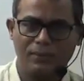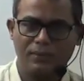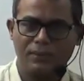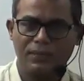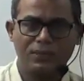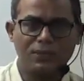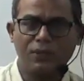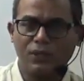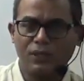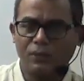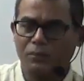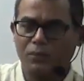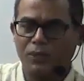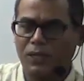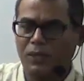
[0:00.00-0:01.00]
It's not the
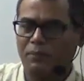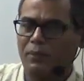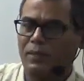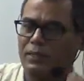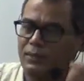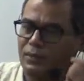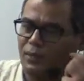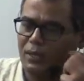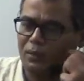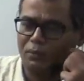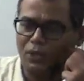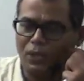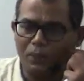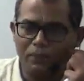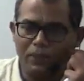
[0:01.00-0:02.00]
body parts. Like
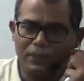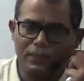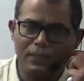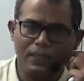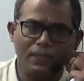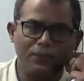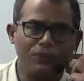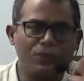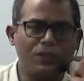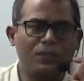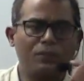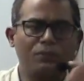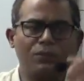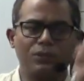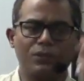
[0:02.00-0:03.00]
body parts can give you at the
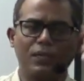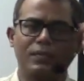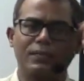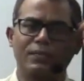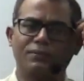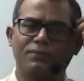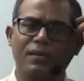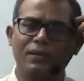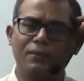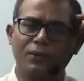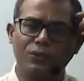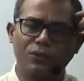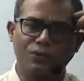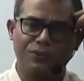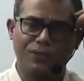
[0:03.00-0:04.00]
most, let's say 5 out
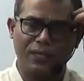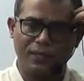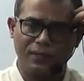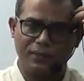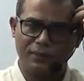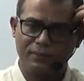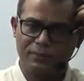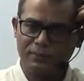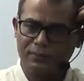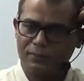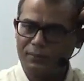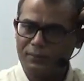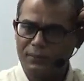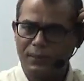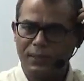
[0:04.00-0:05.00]
of 10.
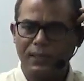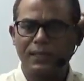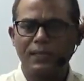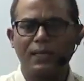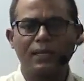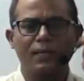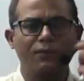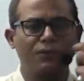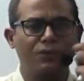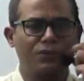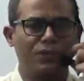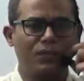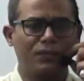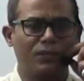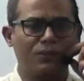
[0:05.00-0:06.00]
It can't give you
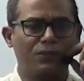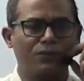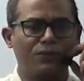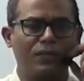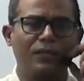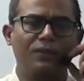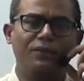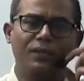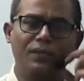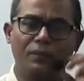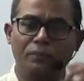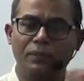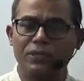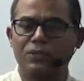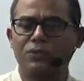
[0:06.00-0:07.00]
6 out of 10, even the
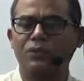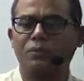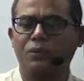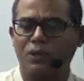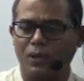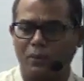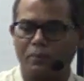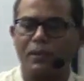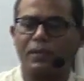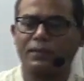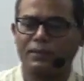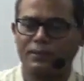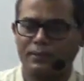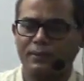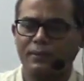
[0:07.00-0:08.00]
best of the body parts.